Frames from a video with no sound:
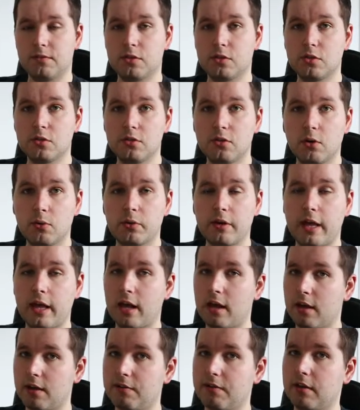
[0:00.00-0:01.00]
you don't
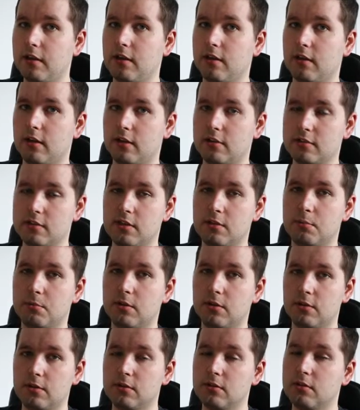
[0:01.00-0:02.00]
have a
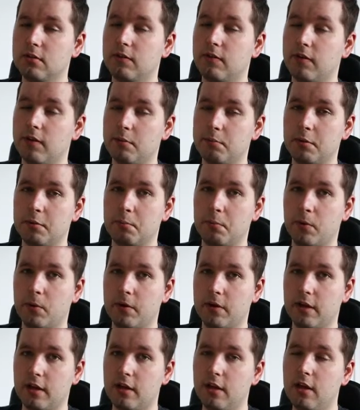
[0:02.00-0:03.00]
STM32 development board
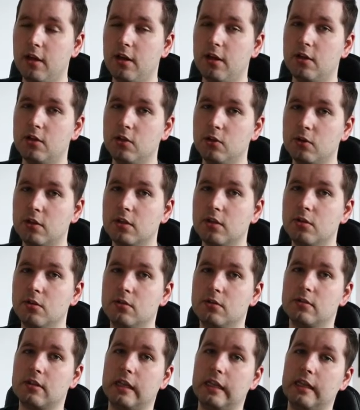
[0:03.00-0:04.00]
yet, you can
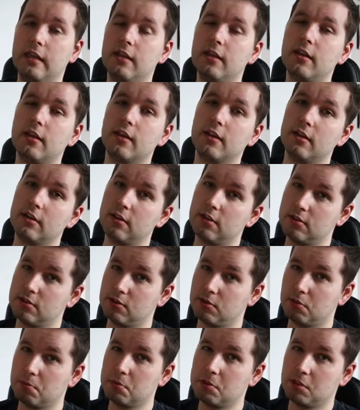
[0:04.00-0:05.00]
use the link in the
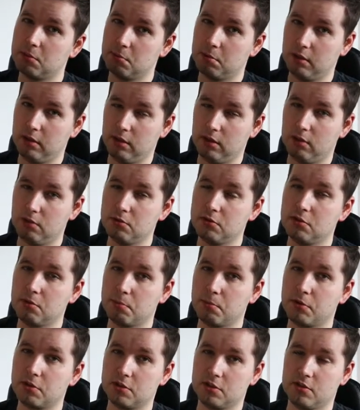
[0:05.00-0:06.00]
description below to
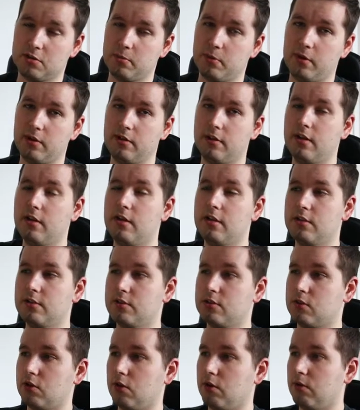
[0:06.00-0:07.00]
purchase one.
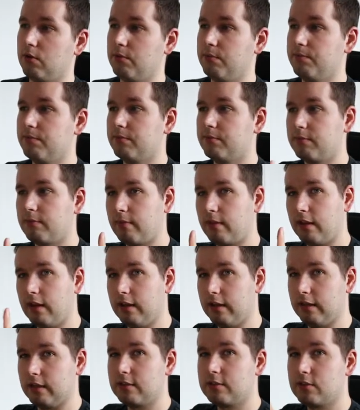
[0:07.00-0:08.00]
So
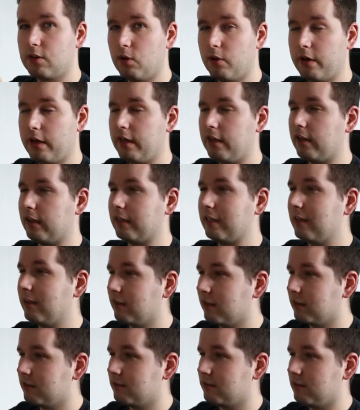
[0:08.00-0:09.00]
let's go ahead and
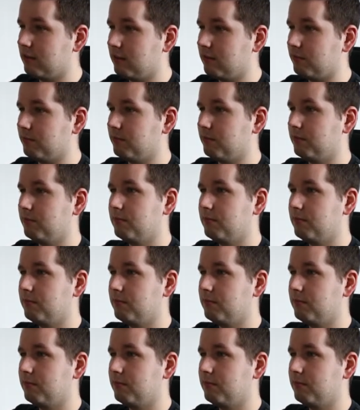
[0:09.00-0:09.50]
click Install.